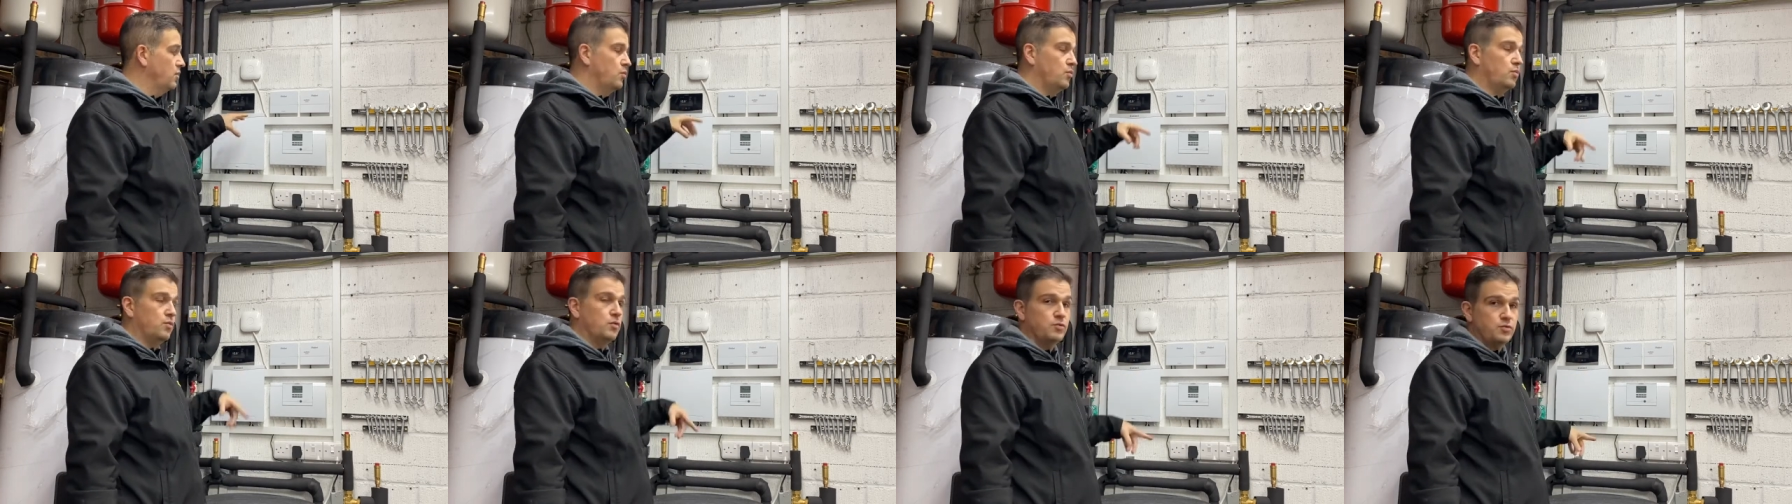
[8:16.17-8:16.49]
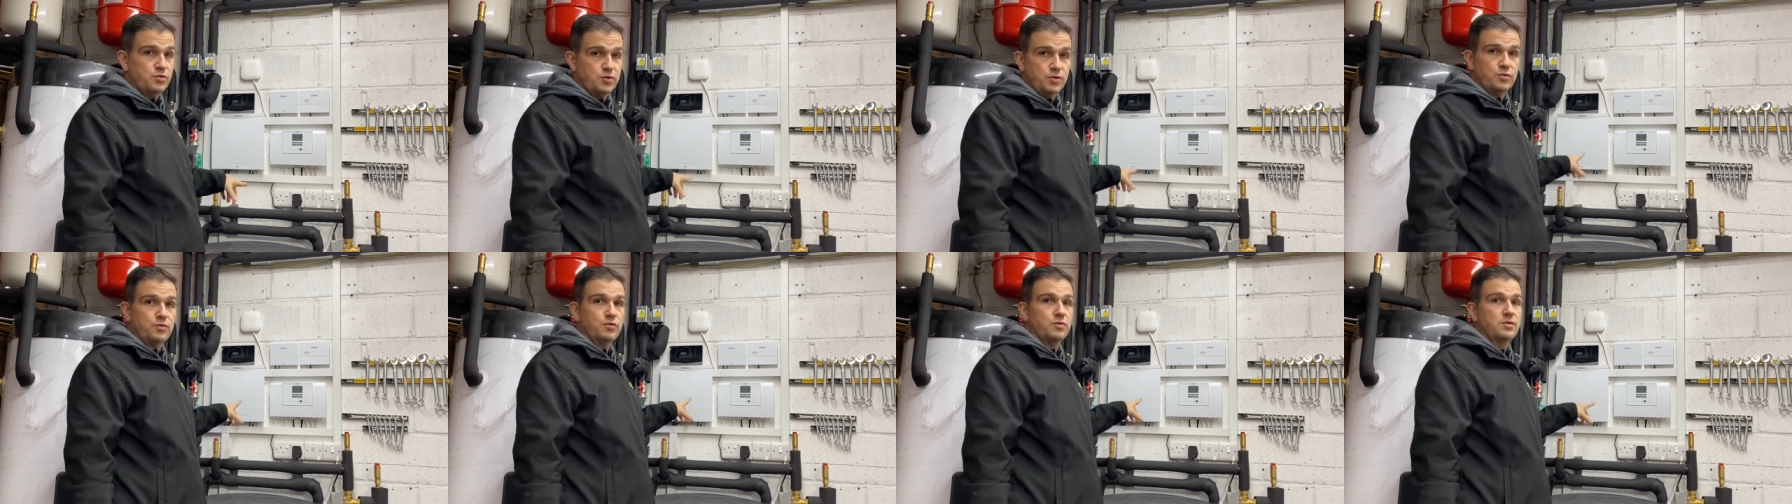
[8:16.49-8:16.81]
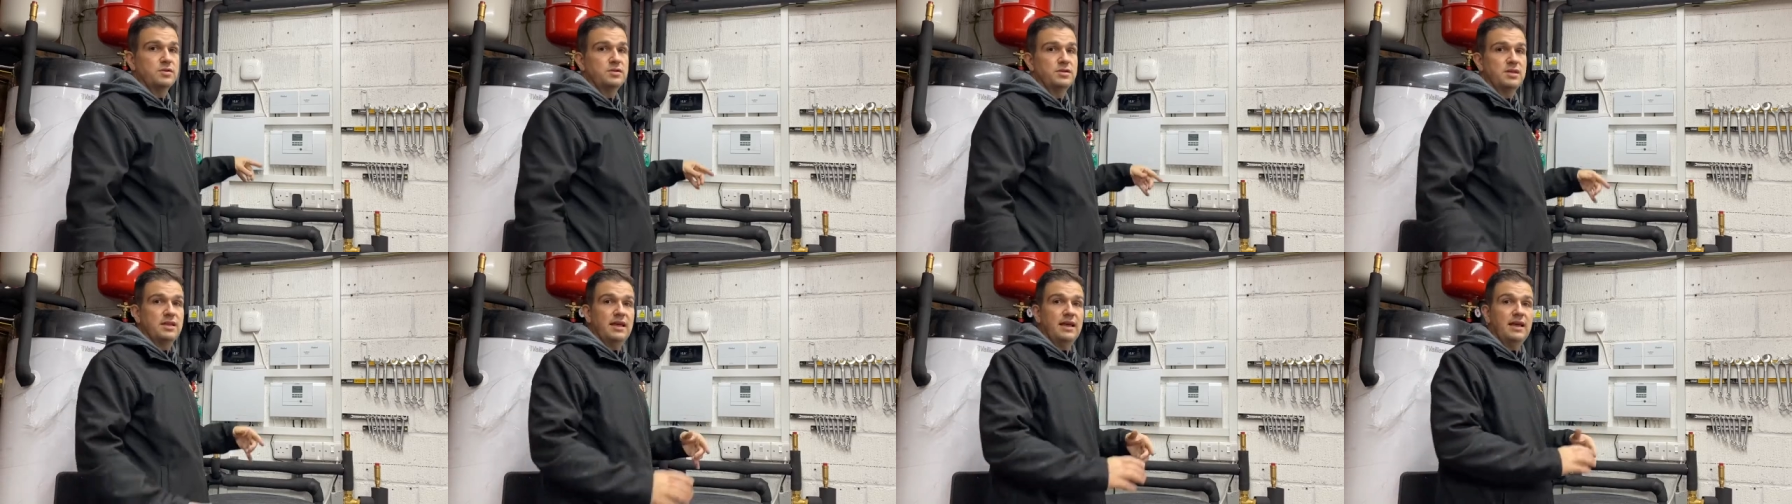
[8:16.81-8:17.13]
will talk
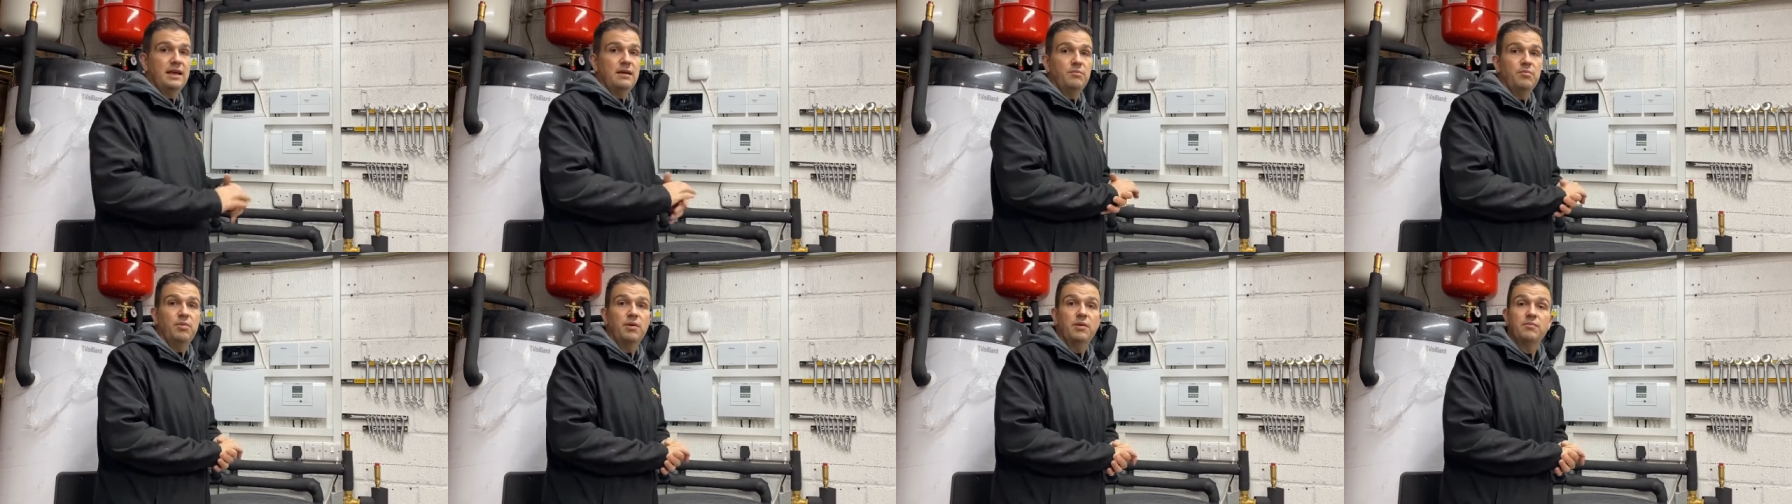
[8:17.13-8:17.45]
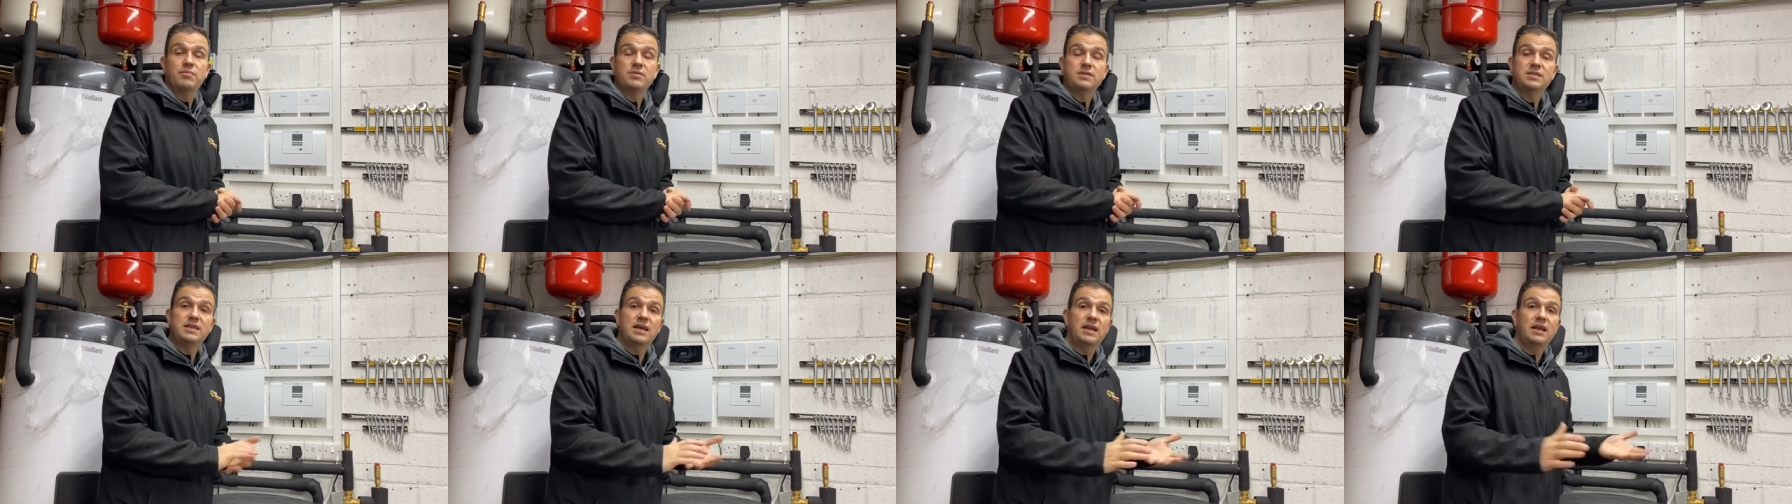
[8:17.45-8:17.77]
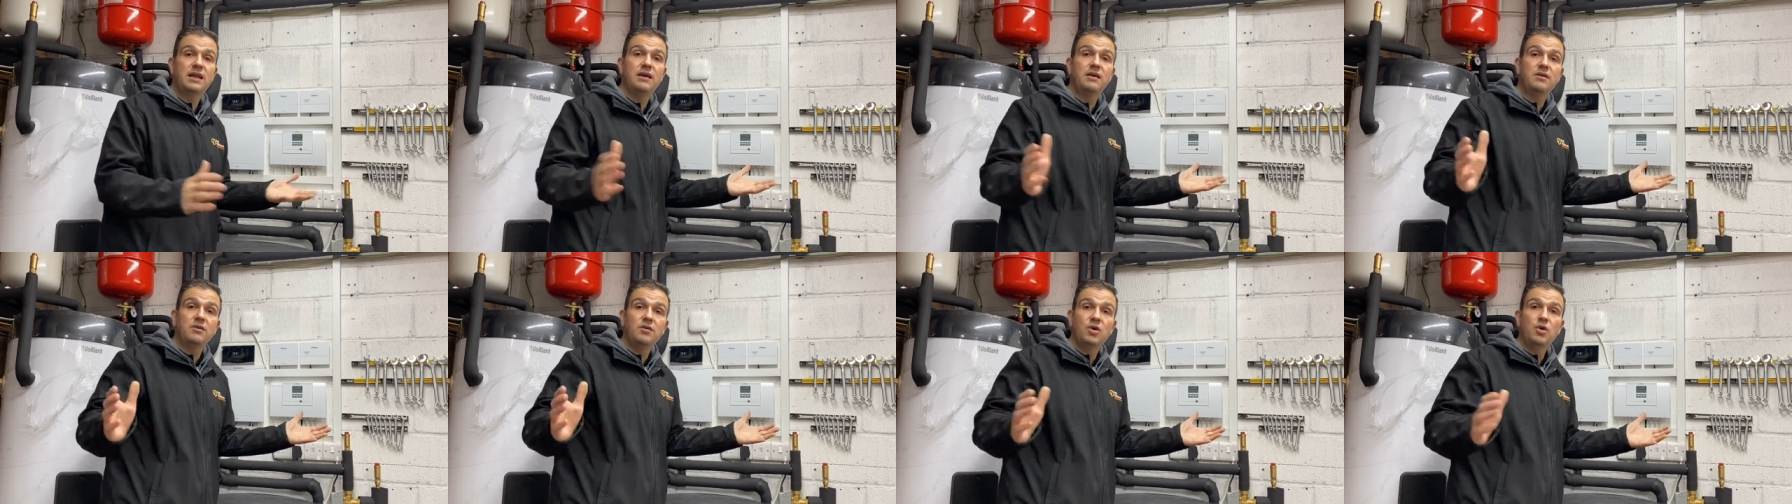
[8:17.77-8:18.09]
to the heat pump and tell
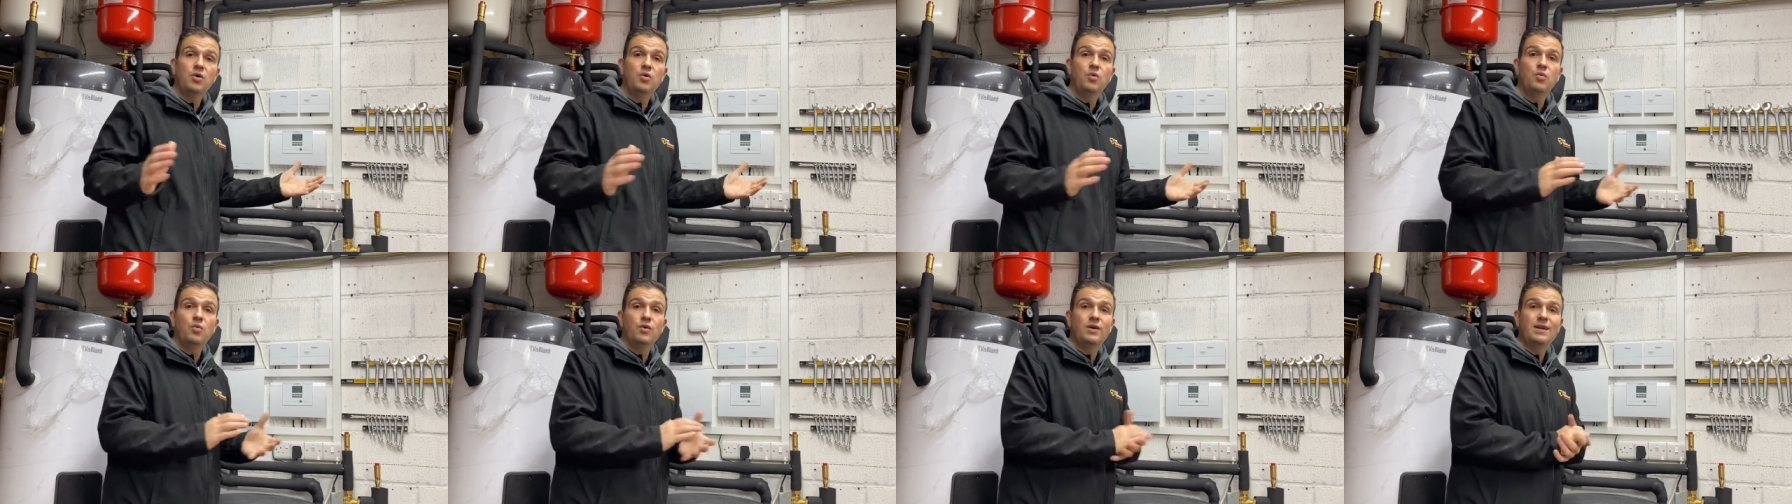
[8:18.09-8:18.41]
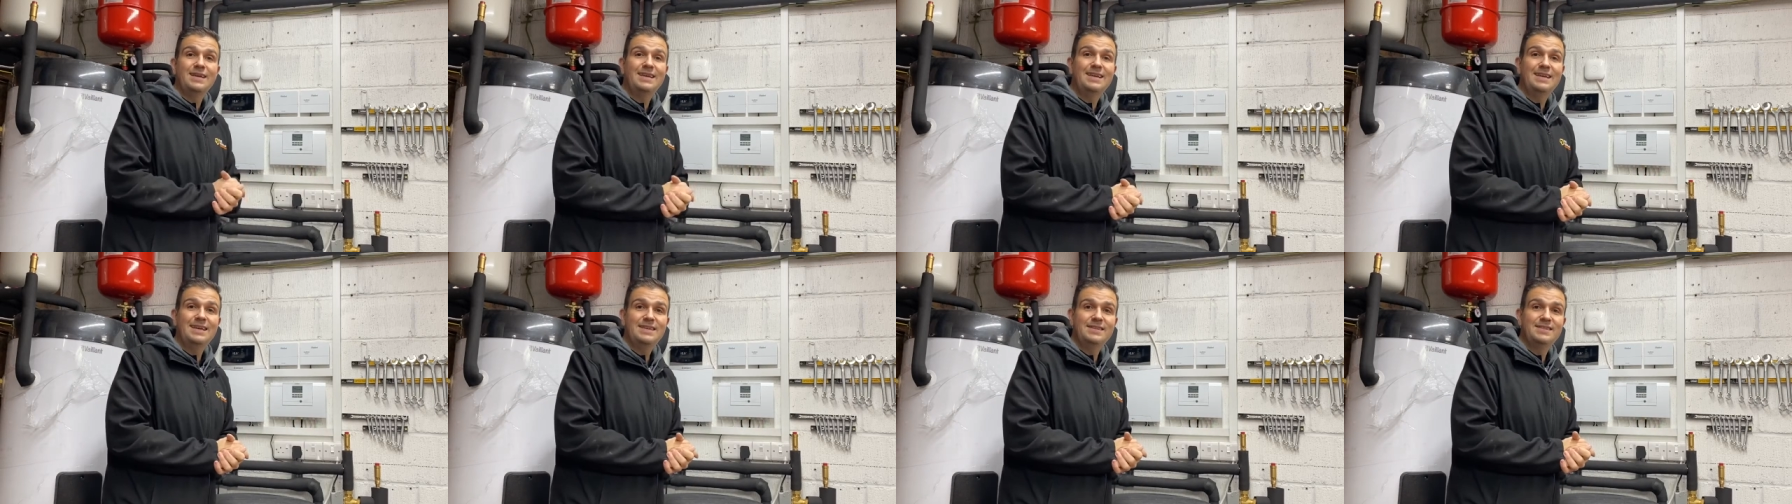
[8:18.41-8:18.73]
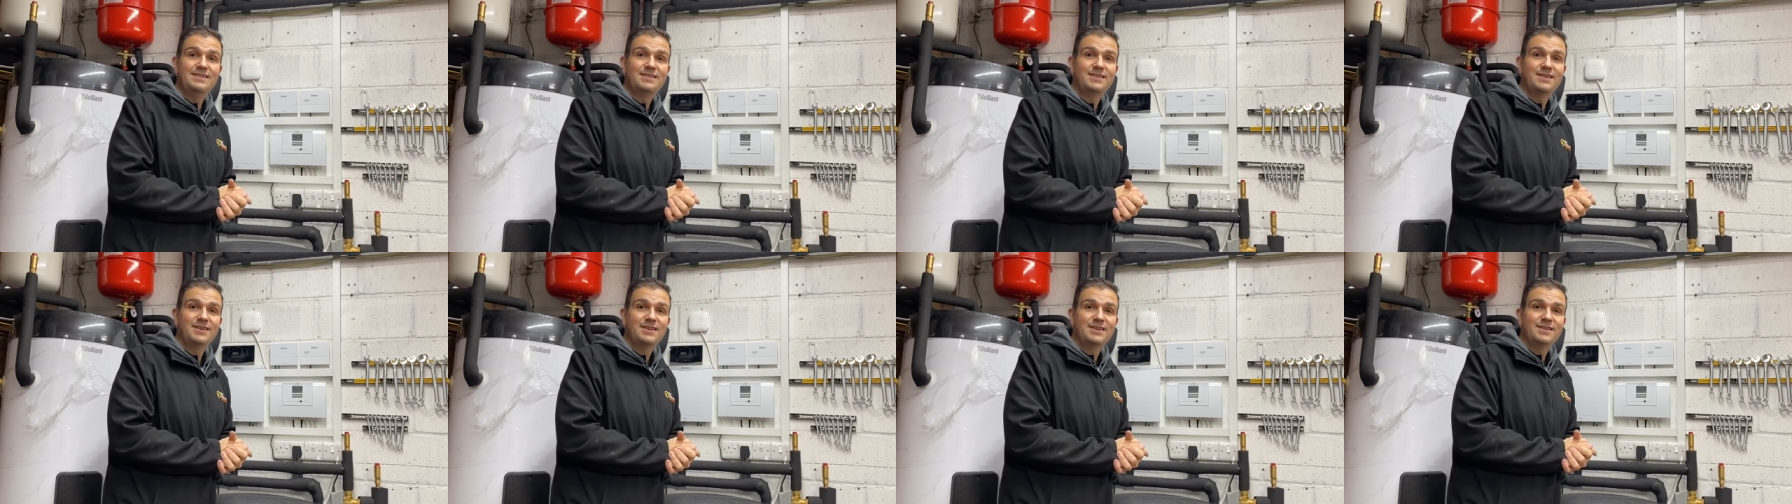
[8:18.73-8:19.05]
it what it
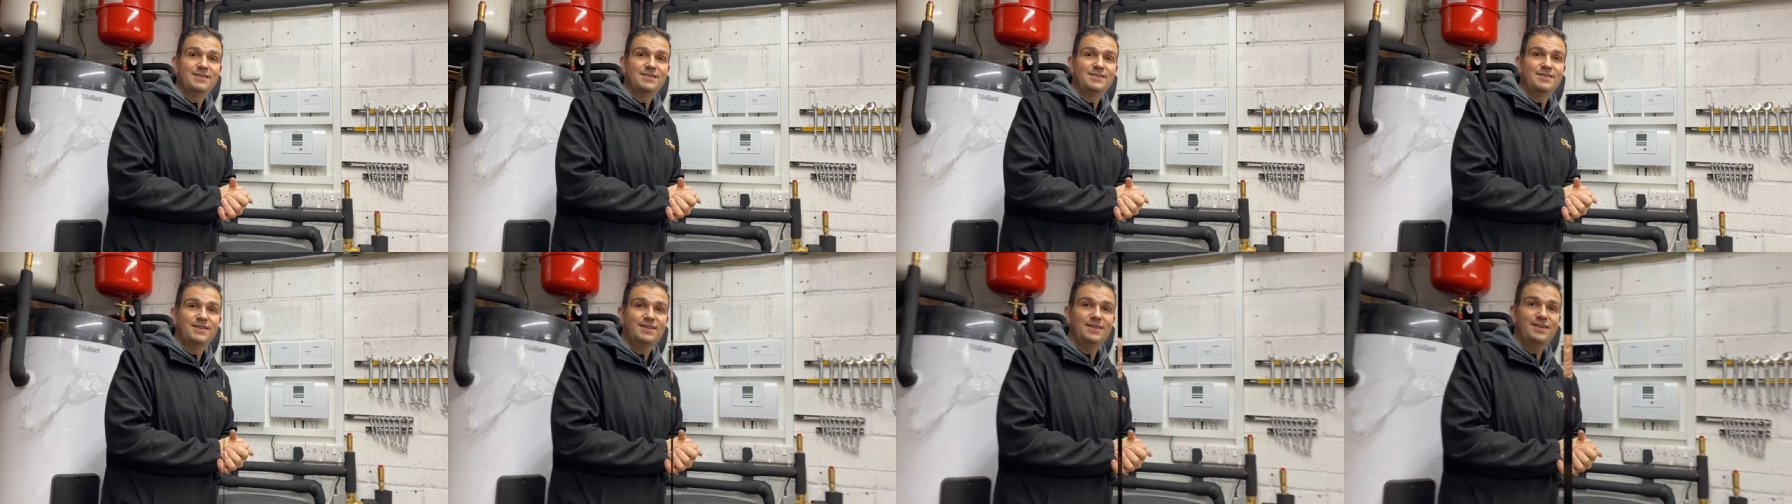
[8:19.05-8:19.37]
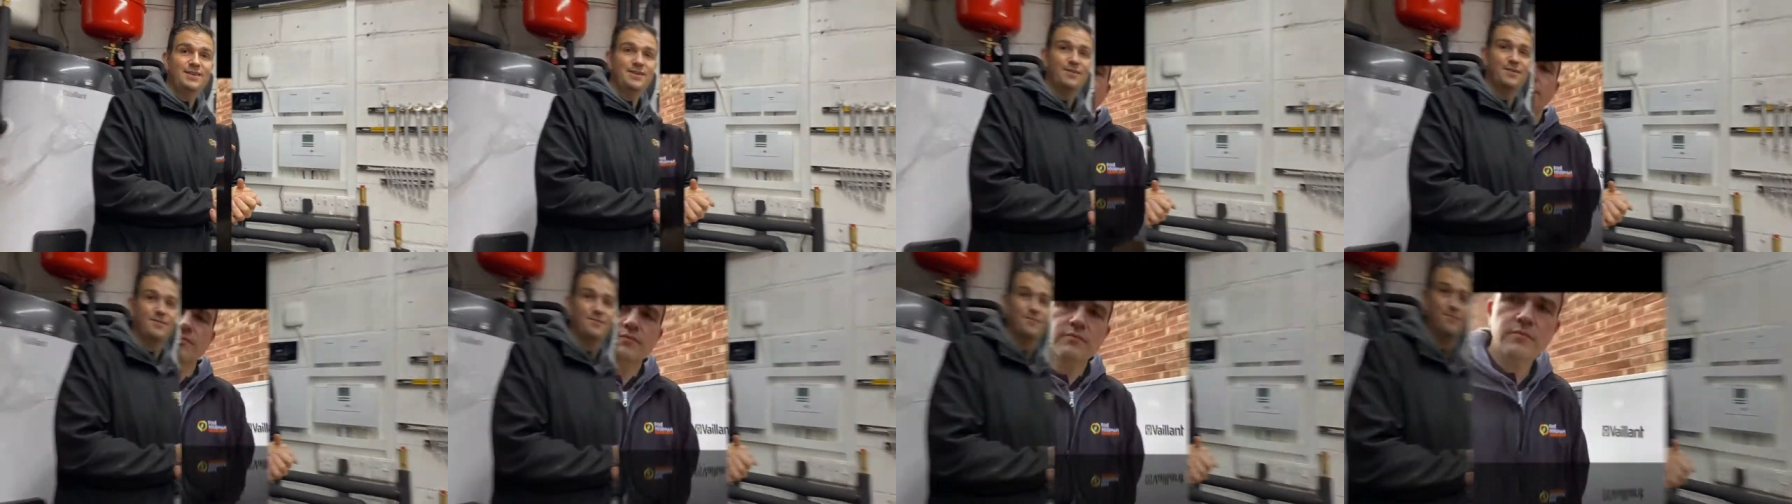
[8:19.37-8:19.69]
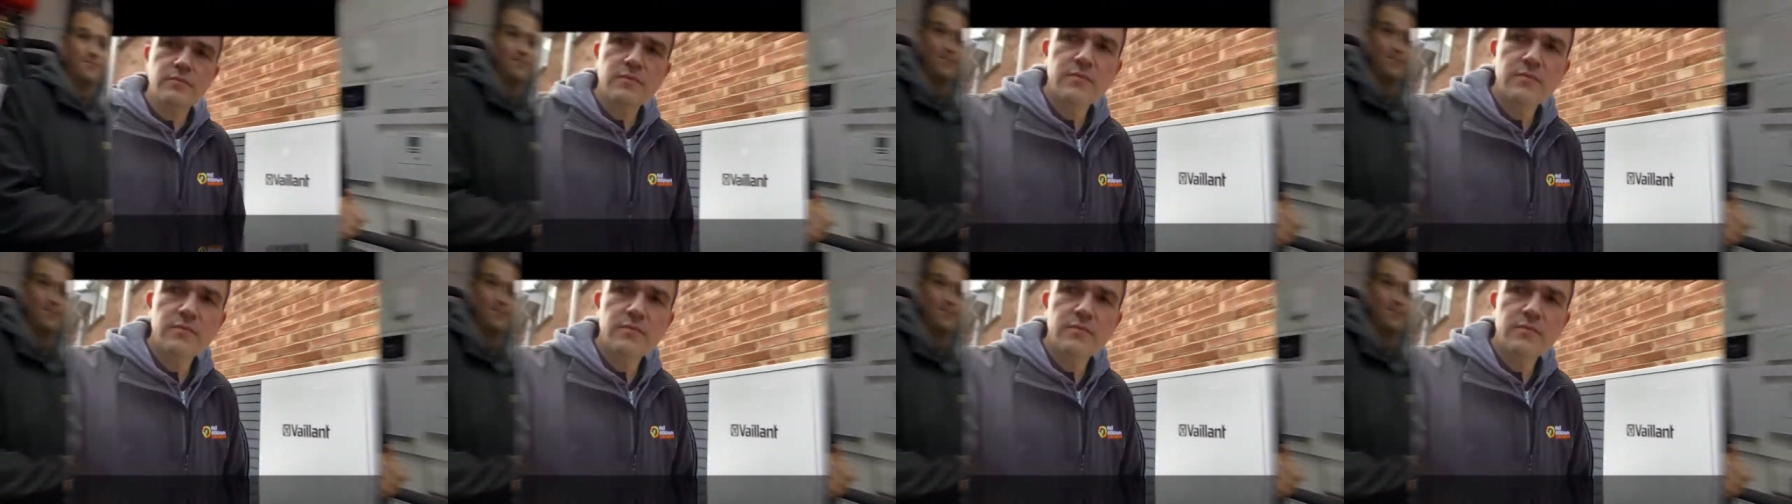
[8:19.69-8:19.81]
needs to do.